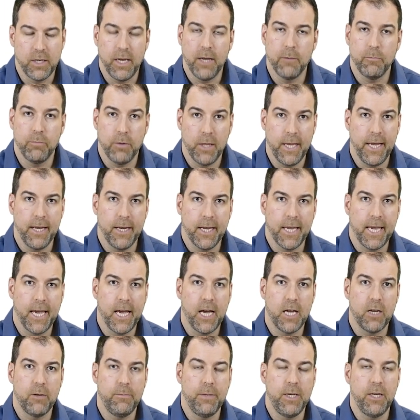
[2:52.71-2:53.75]
And Plan
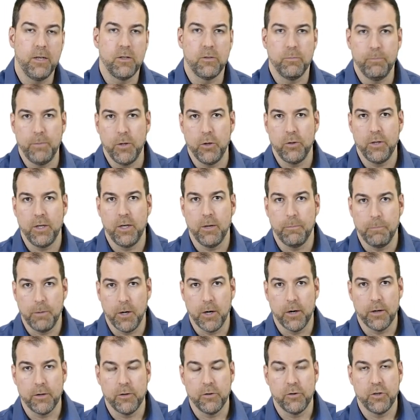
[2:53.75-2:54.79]
Academy is building a
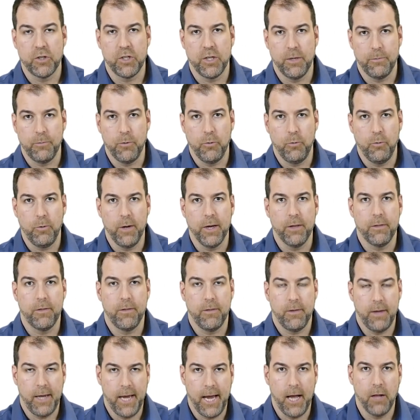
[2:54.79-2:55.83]
partnership with
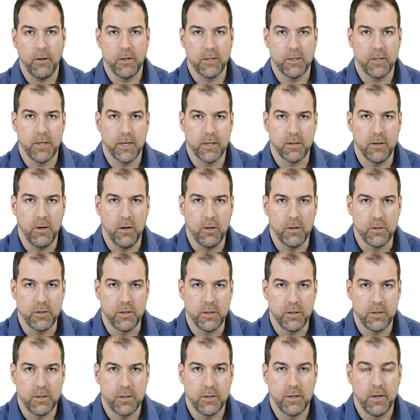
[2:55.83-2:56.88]
Alice
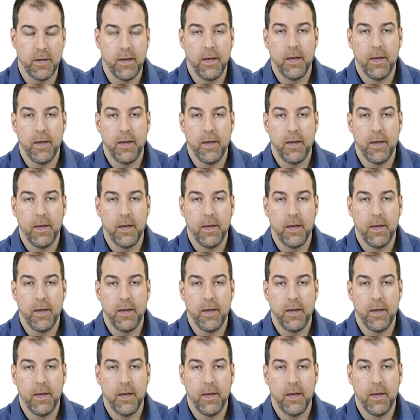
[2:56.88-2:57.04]
Technologies.